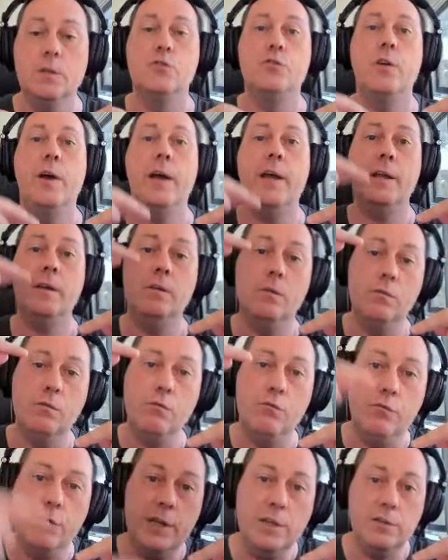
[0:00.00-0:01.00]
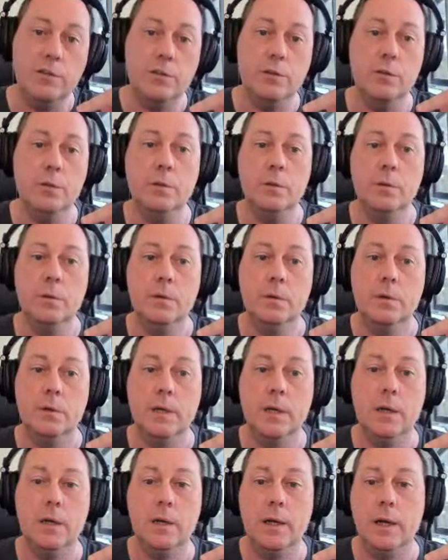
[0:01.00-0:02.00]
try and redo,
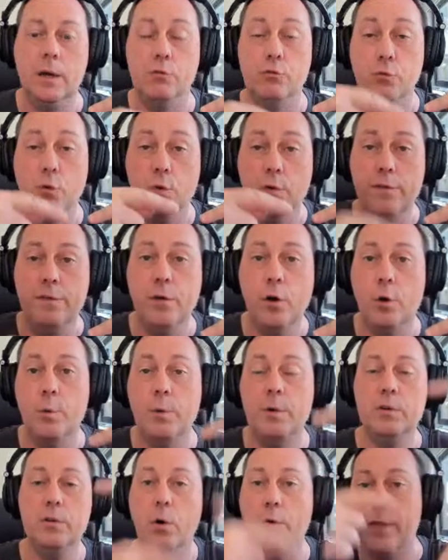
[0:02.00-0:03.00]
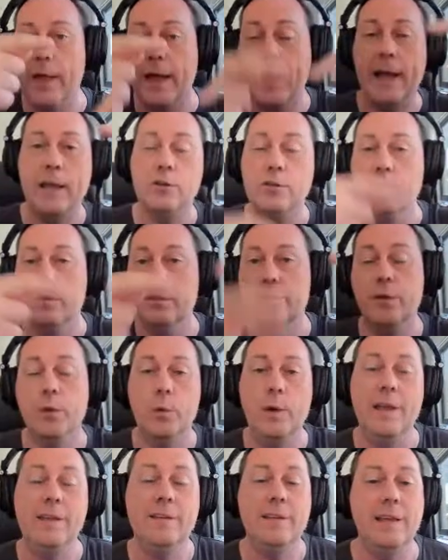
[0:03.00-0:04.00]
roll forward all the actions for
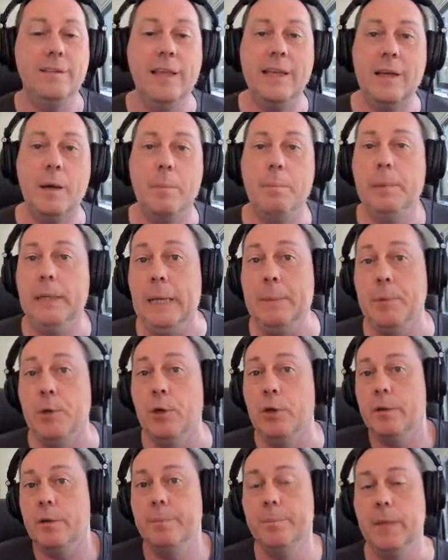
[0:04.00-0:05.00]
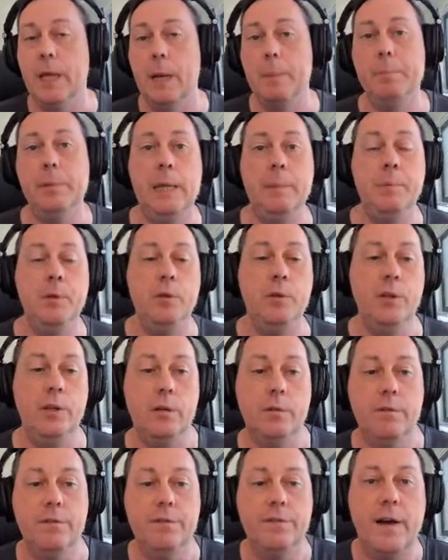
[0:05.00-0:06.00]
the it's like a playbook that you
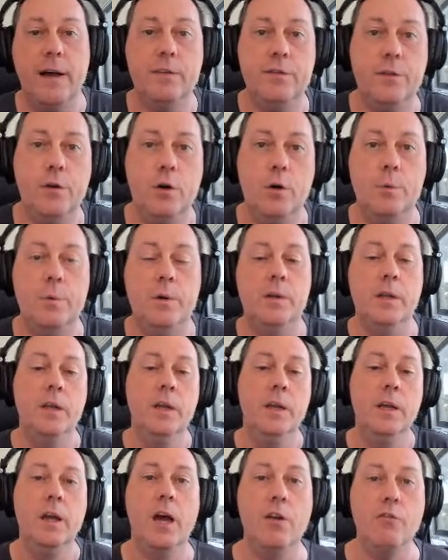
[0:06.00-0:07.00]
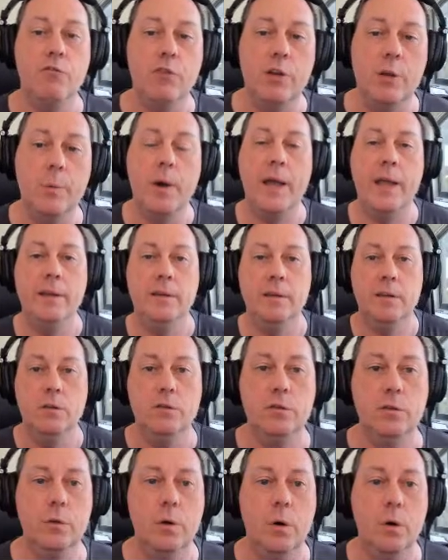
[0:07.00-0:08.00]
can fast forward and rewind and
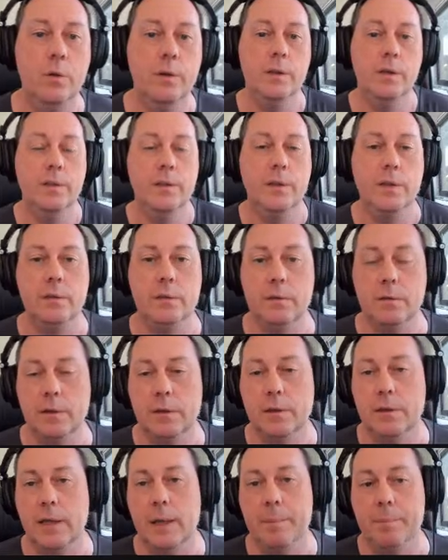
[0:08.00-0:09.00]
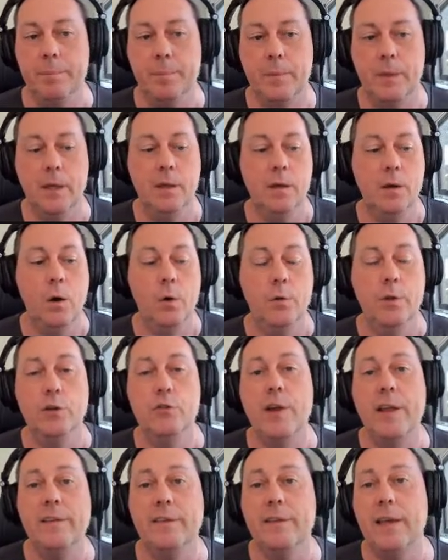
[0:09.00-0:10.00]
do all the
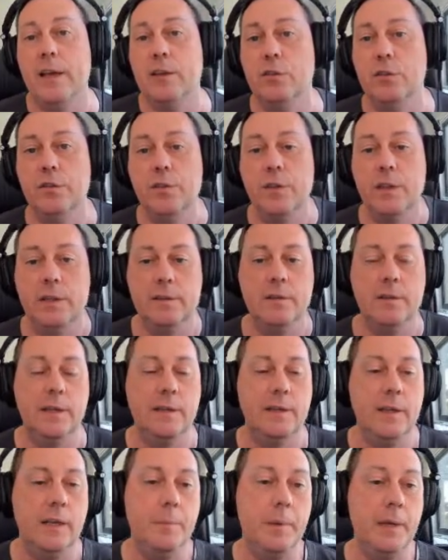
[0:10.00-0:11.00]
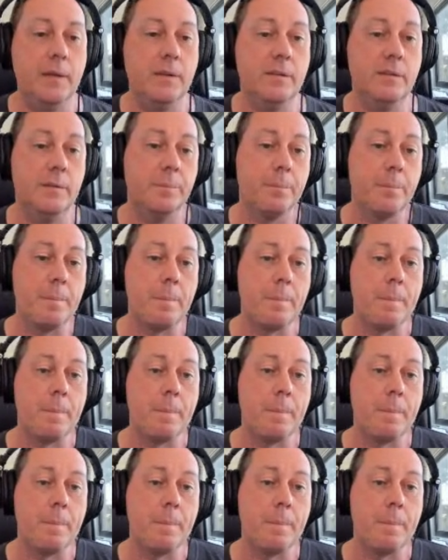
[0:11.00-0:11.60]
transactions for the database.